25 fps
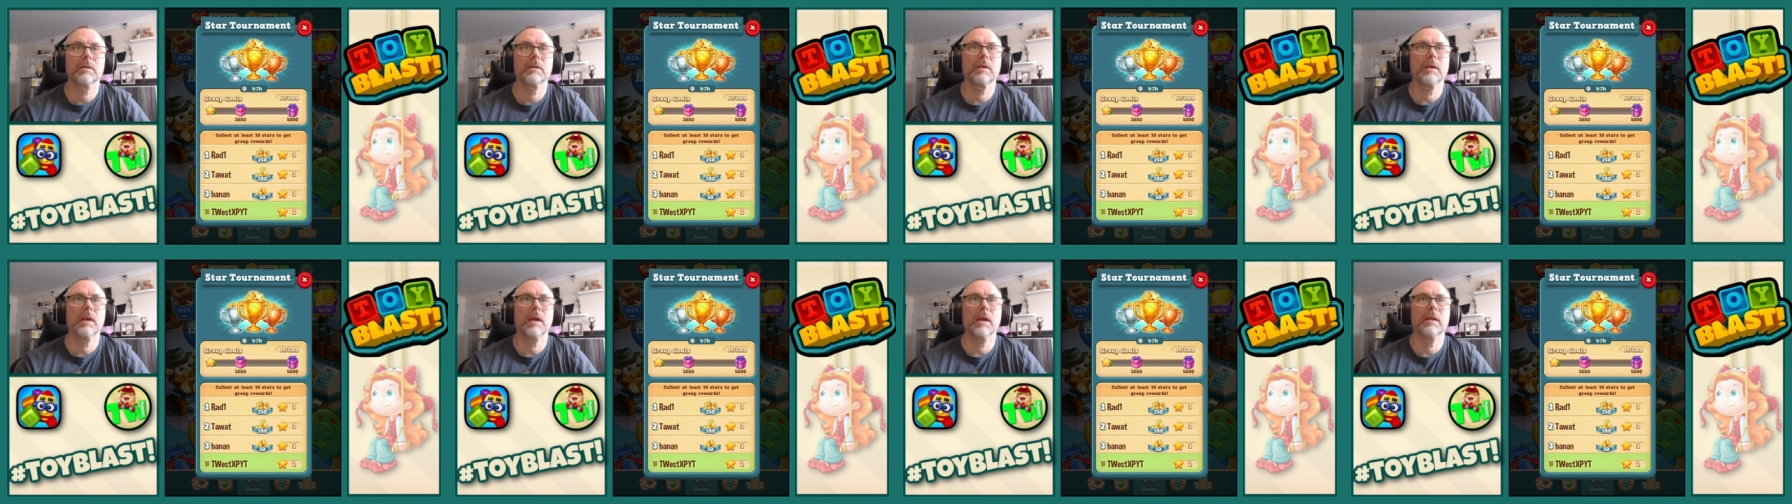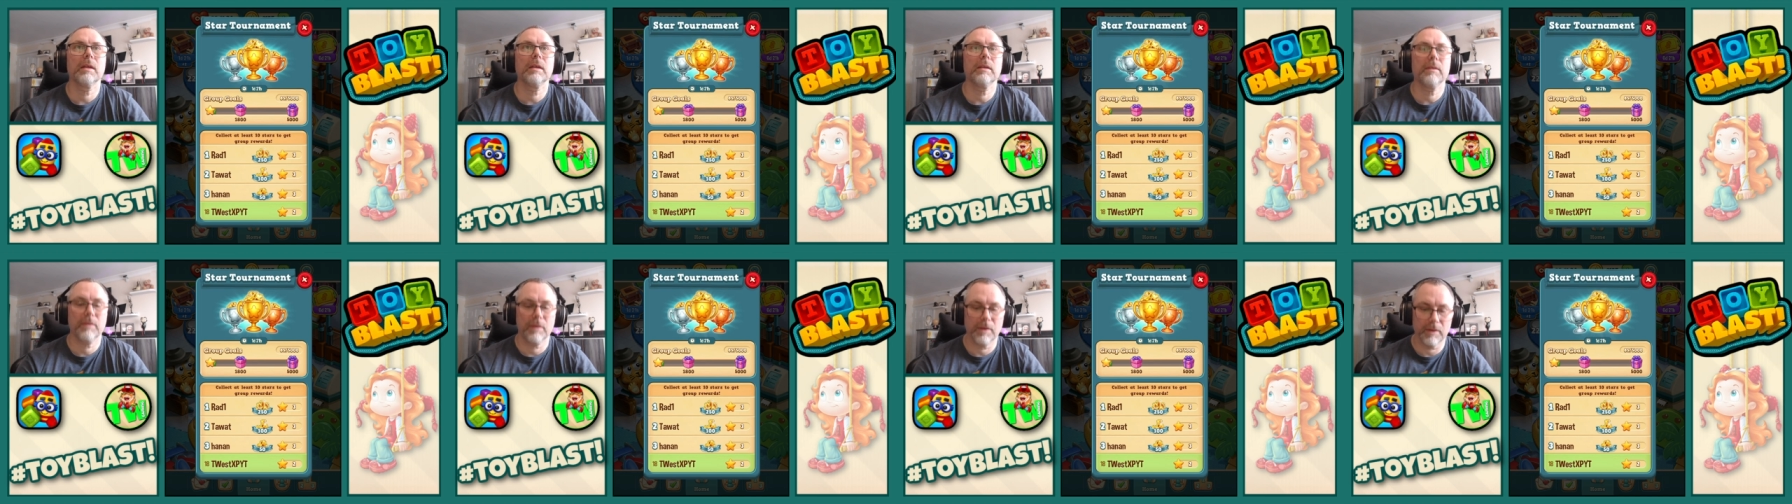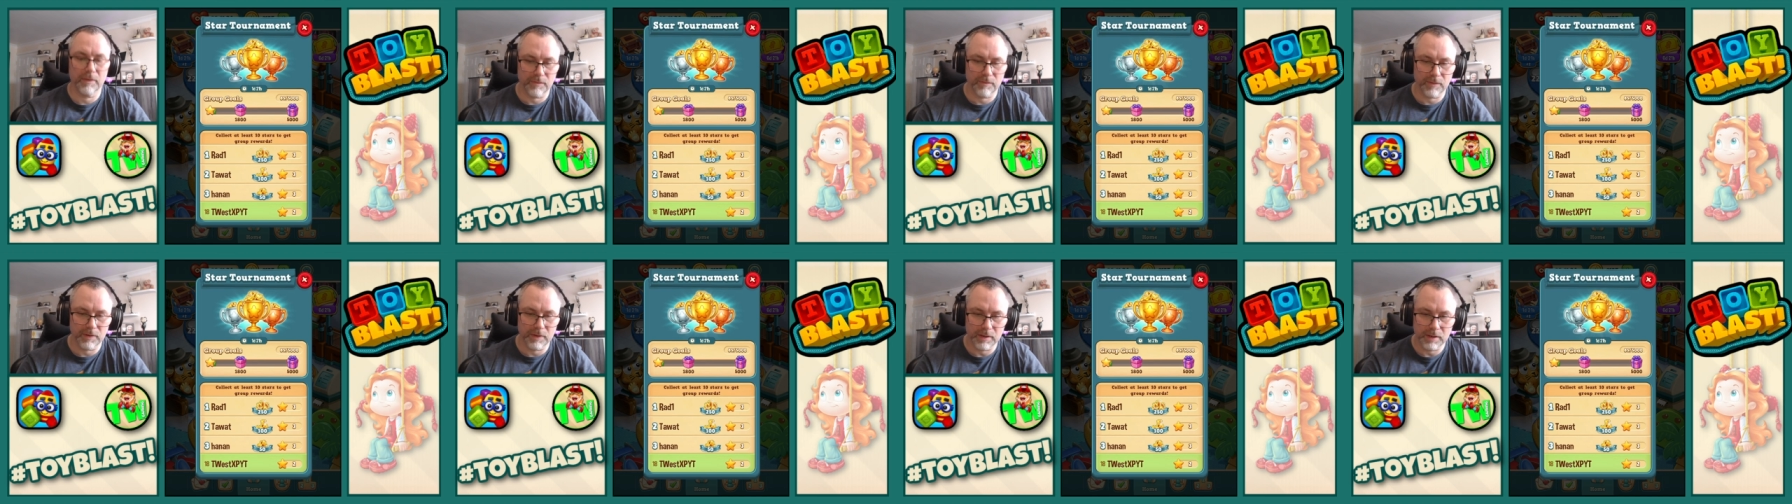get anything
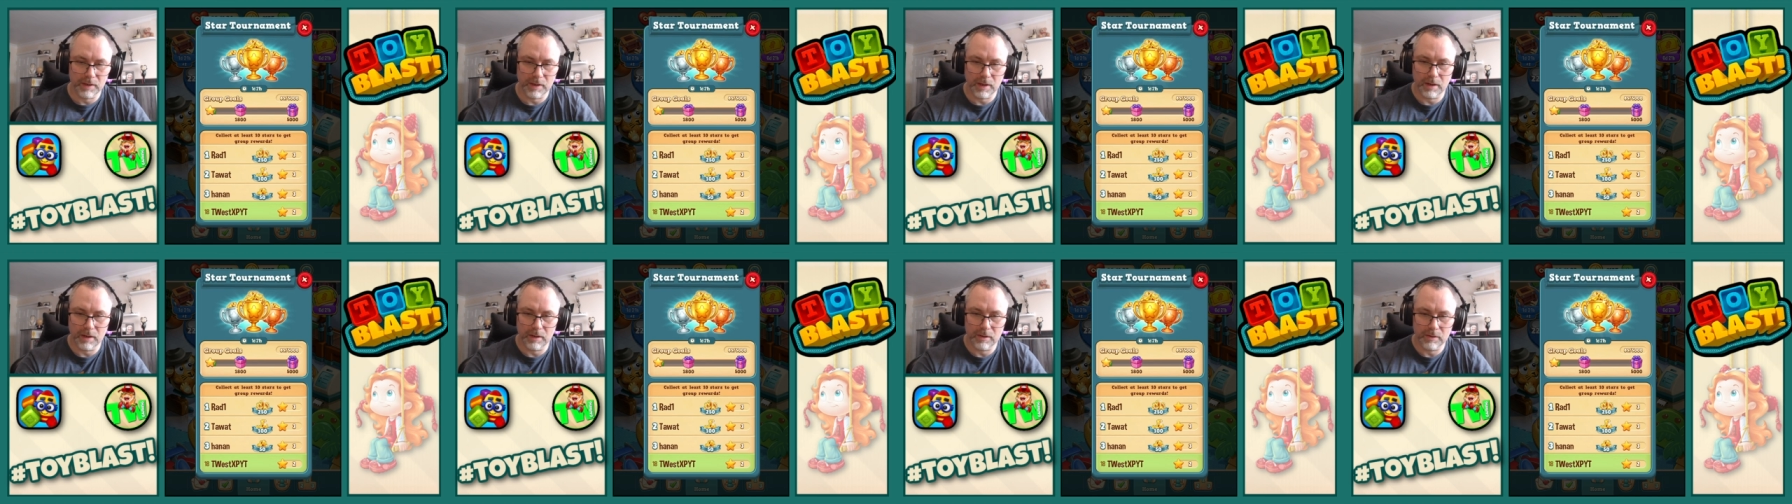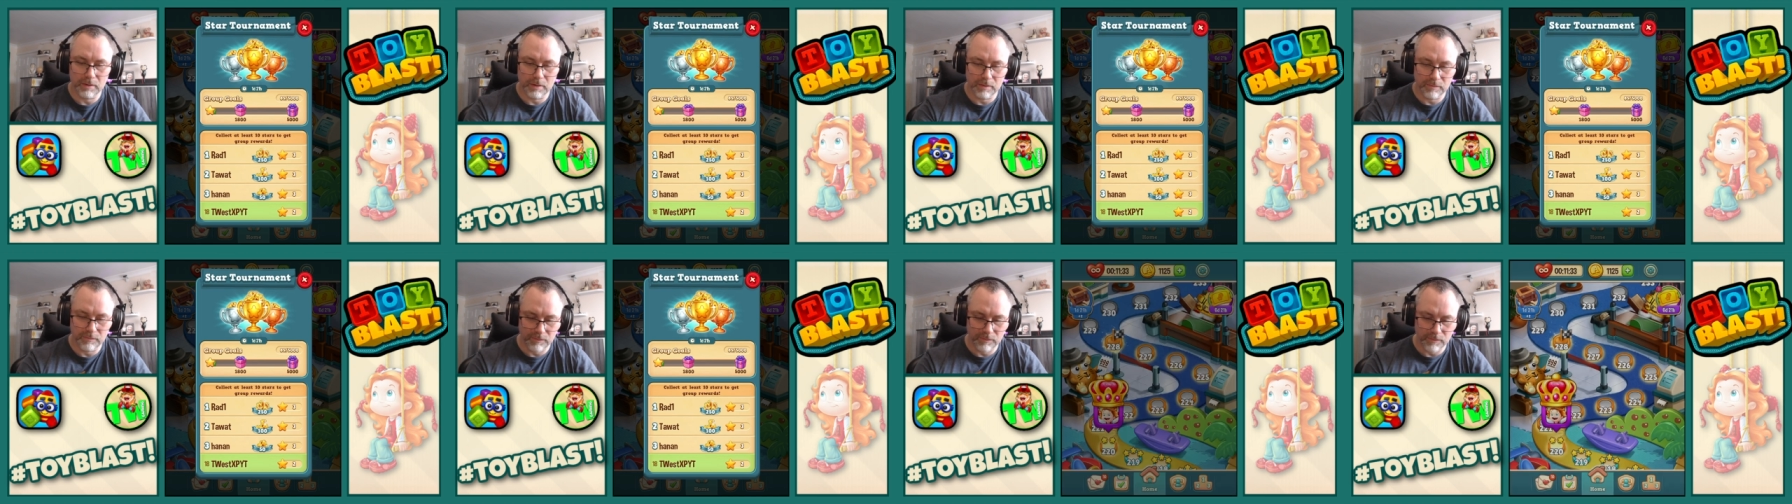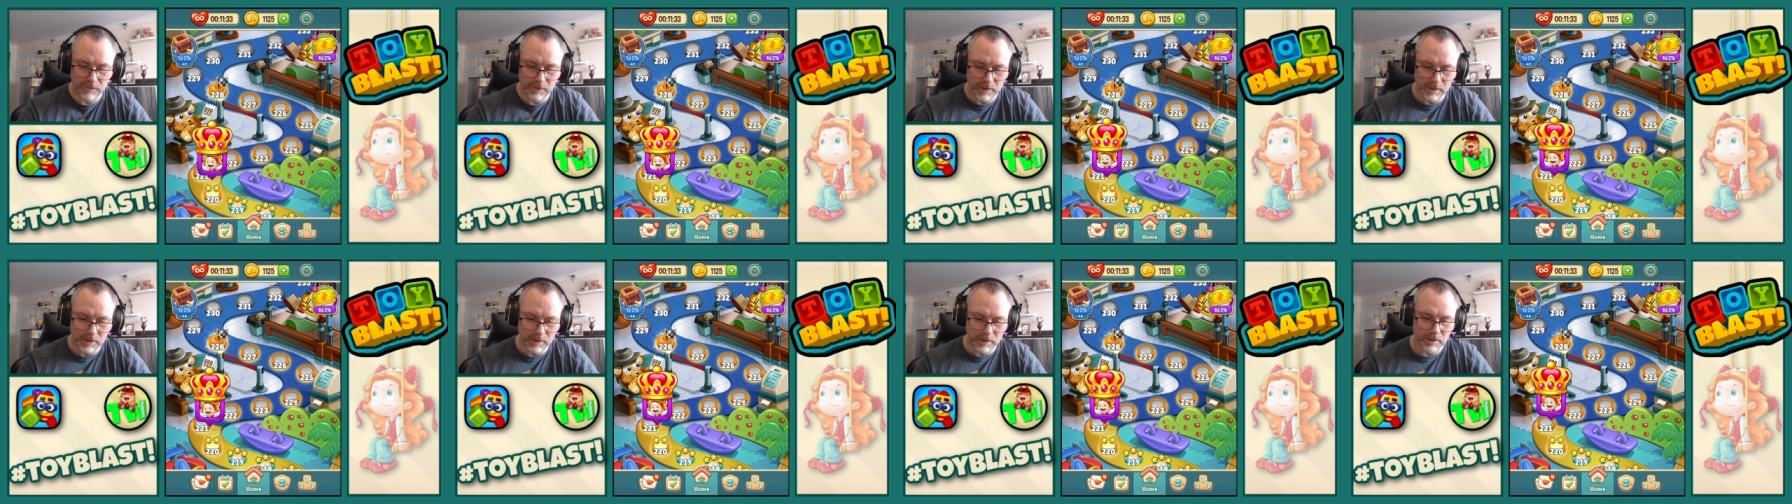for that, I don't
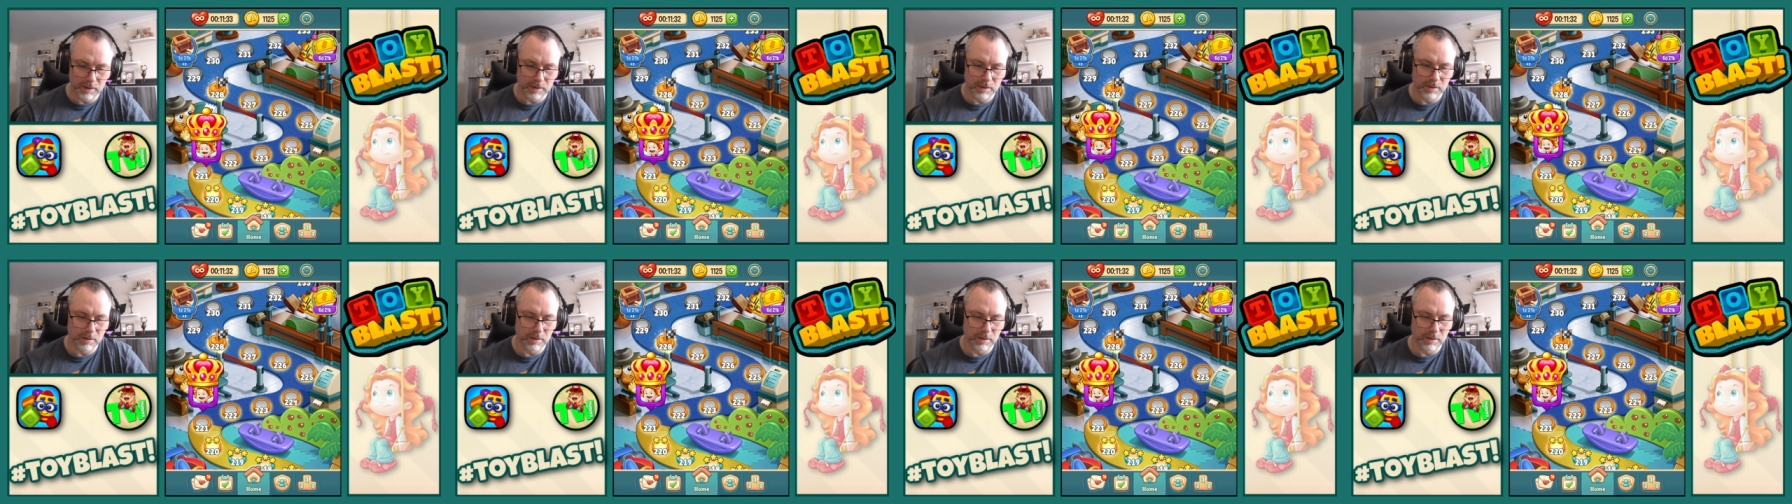think.